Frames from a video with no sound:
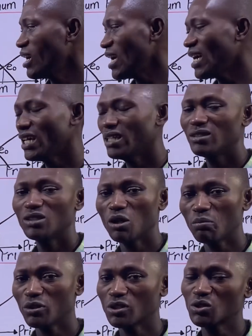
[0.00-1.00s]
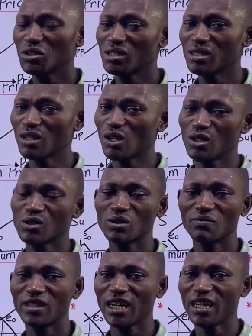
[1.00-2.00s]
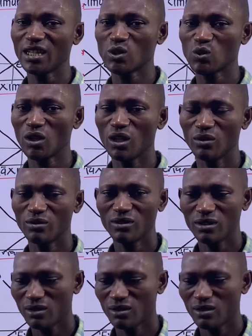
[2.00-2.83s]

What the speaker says: And the opportunity cost of that as well,